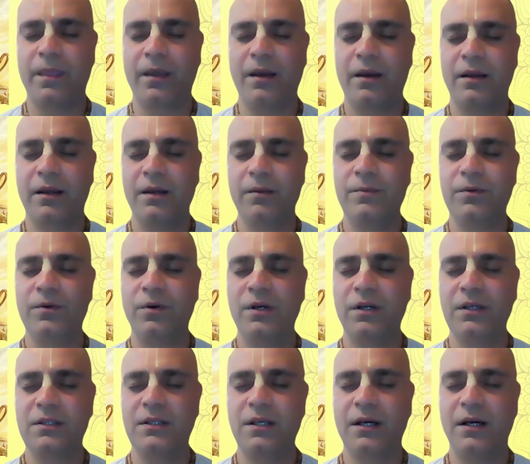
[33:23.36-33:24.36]
I came to
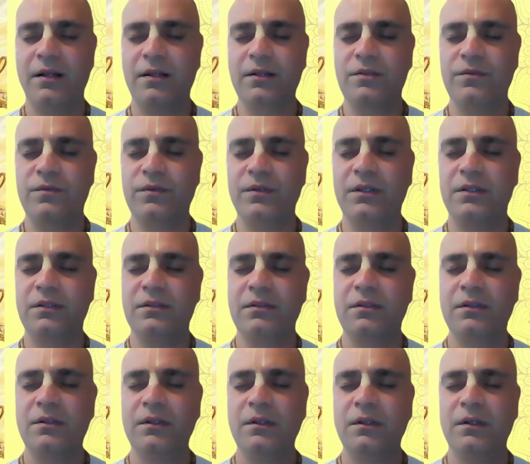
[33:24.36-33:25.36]
understand this verse.
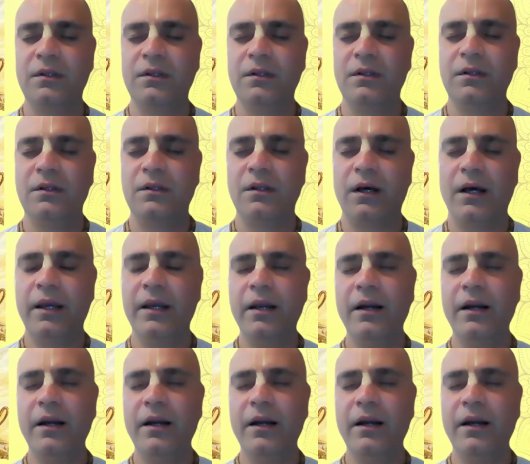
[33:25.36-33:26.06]
I